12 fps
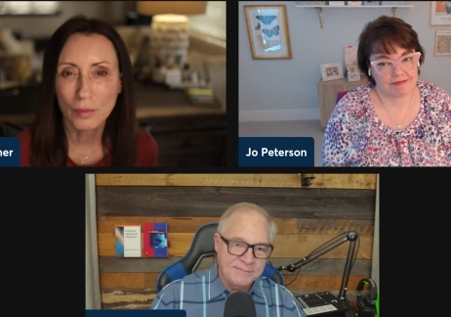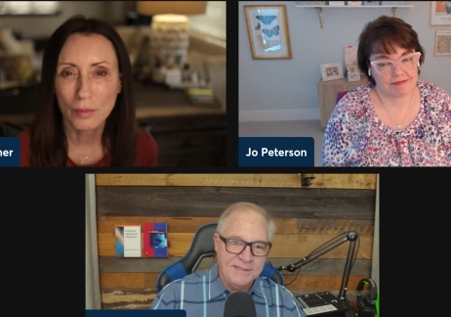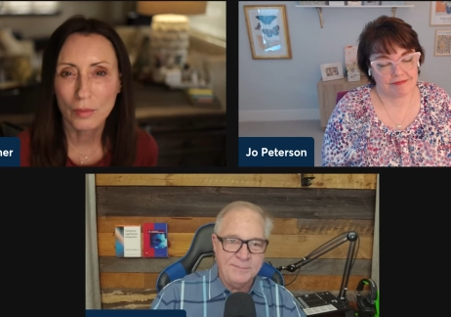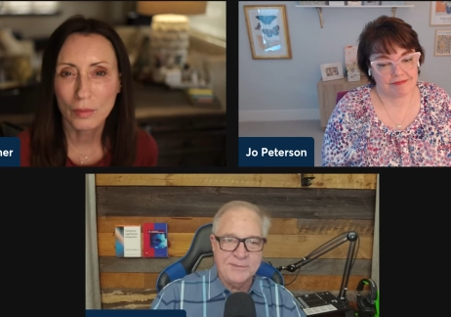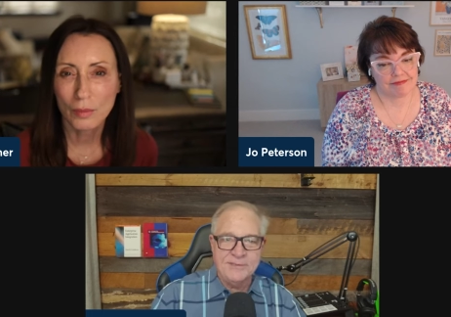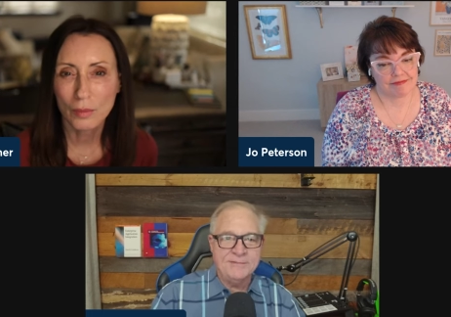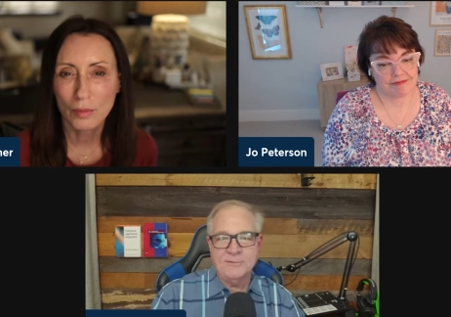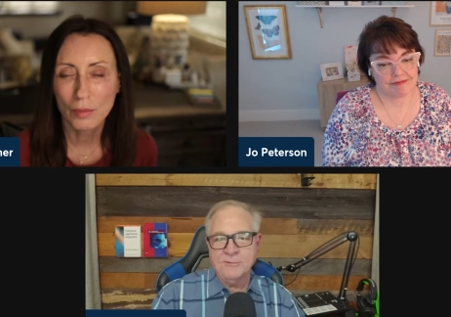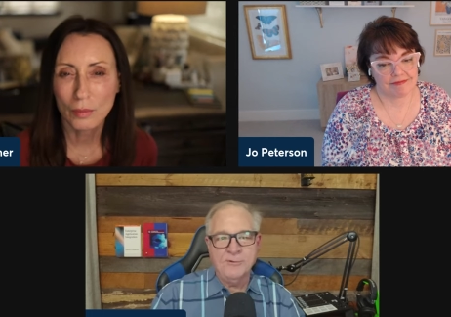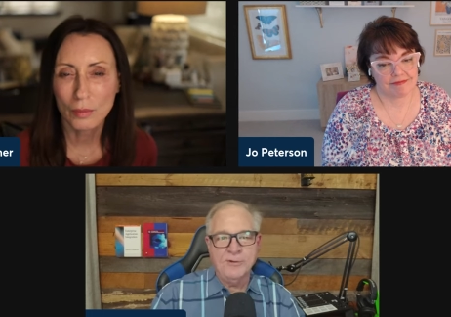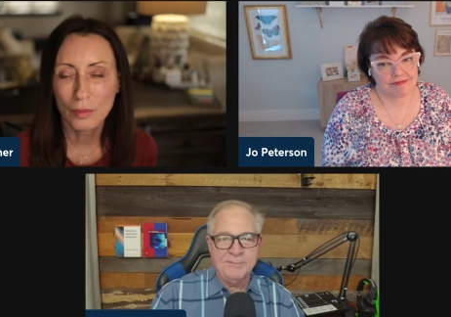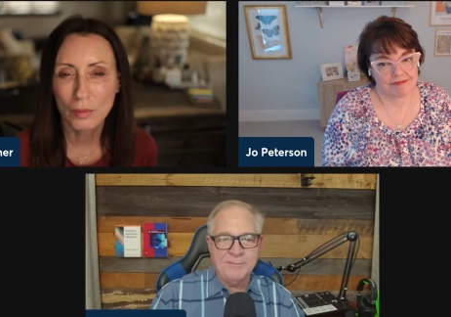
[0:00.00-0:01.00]
Speaker 1: HIPAA
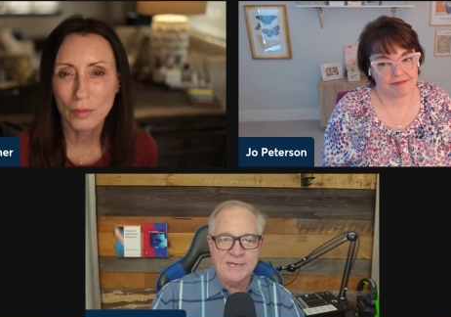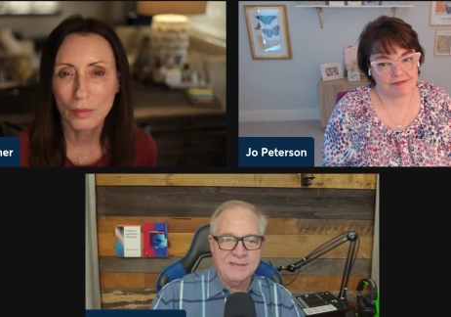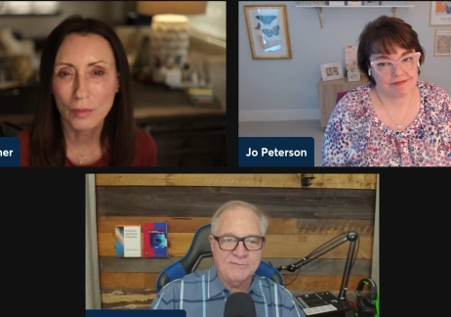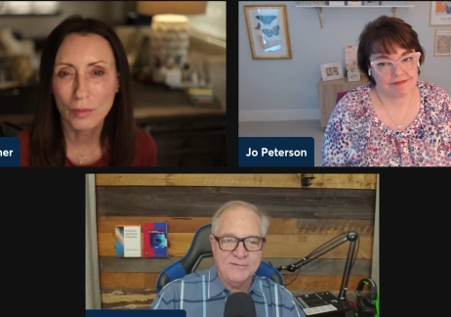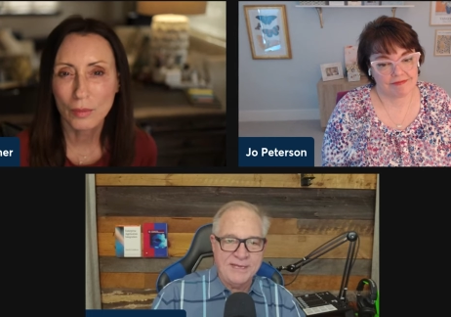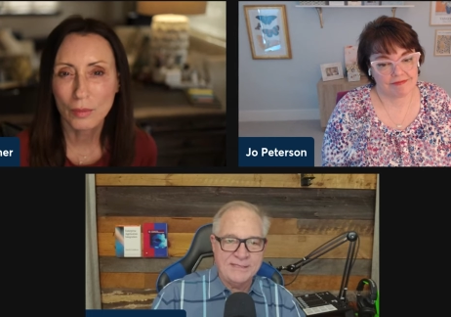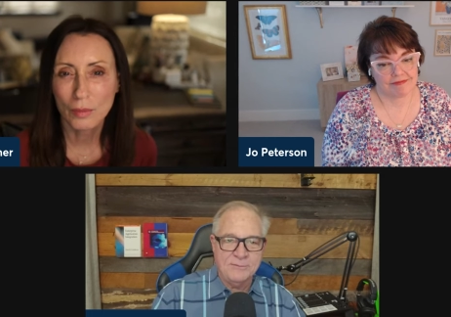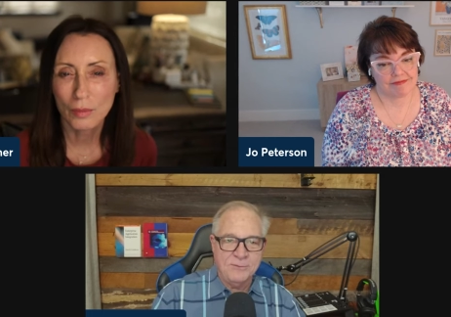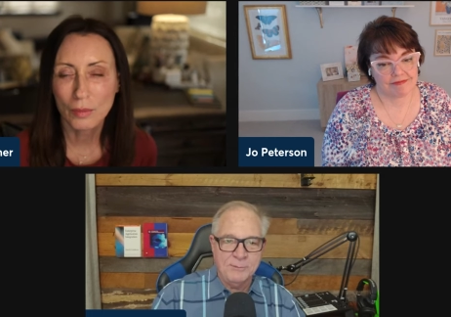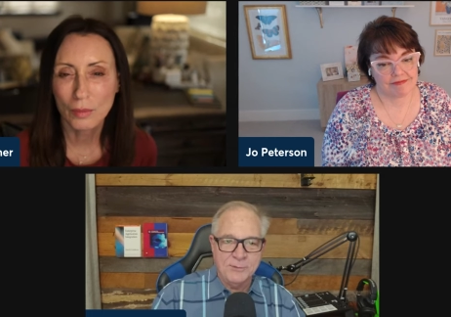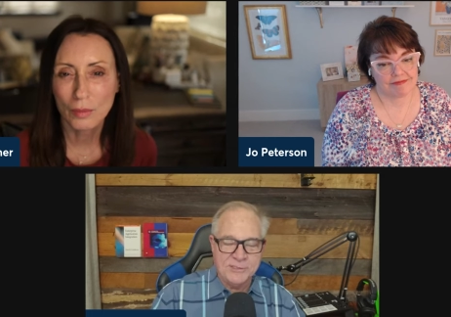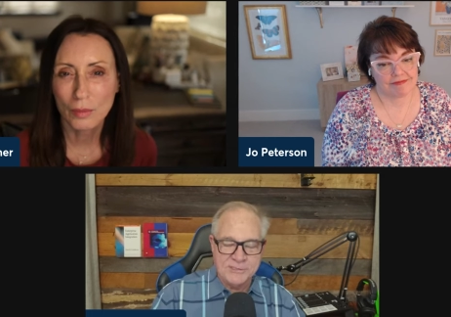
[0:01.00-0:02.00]
grew up out of the fact that
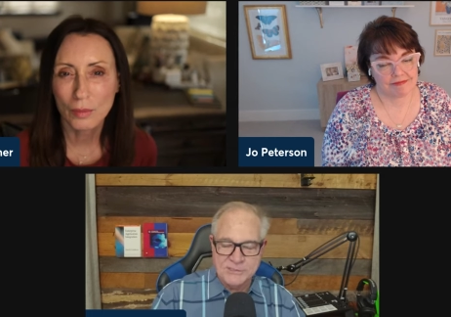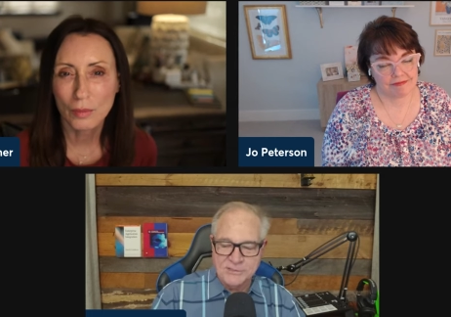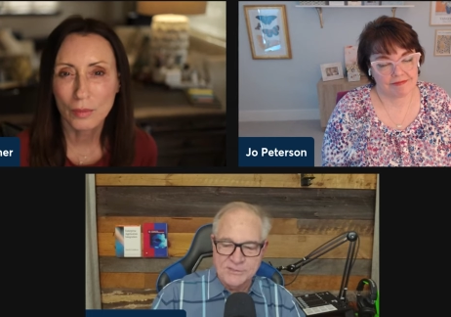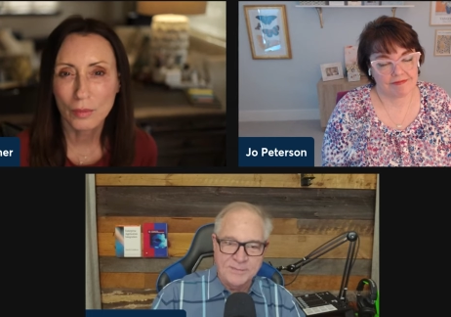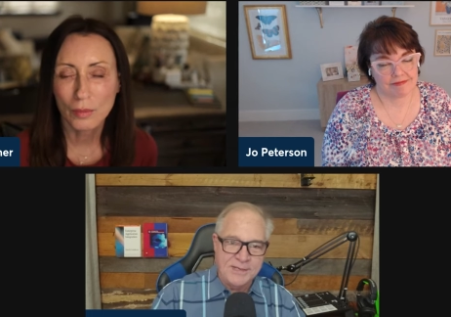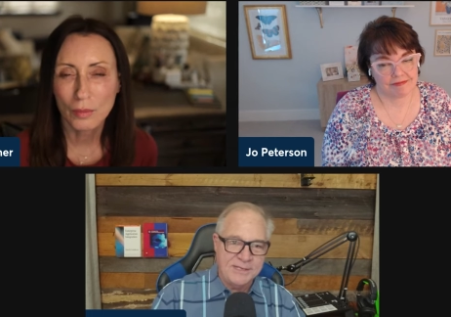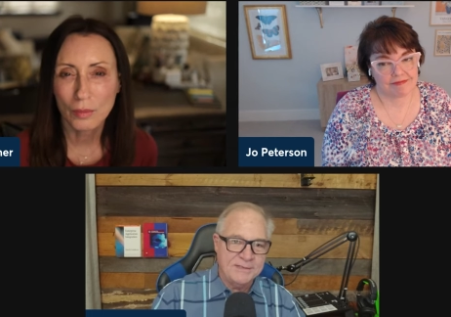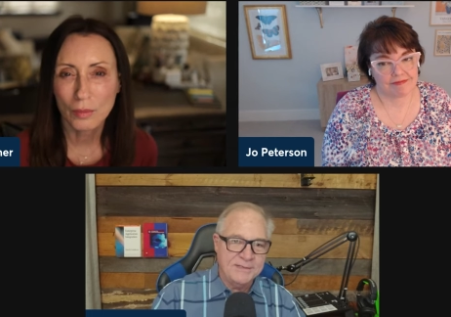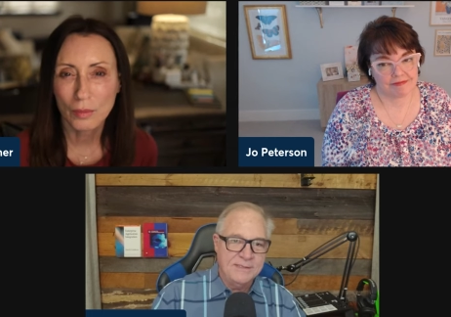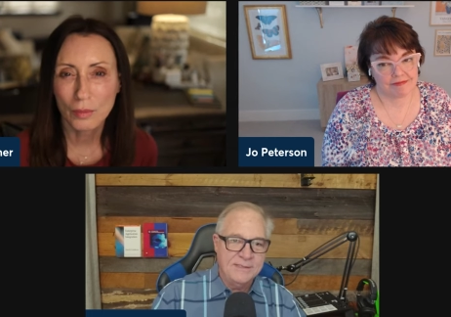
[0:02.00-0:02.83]
we were concerned about